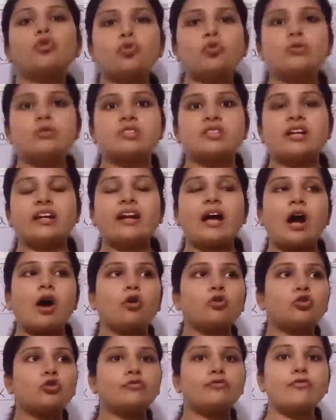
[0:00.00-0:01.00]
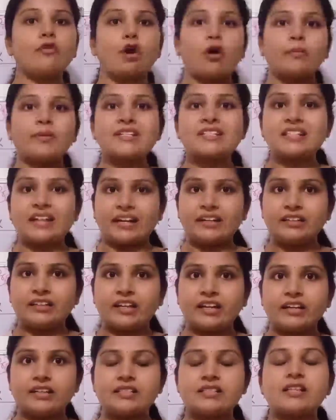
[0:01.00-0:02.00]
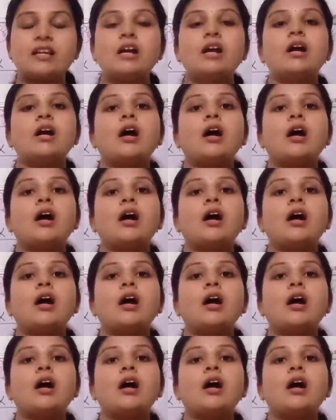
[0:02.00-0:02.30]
rules that how to form a sentence,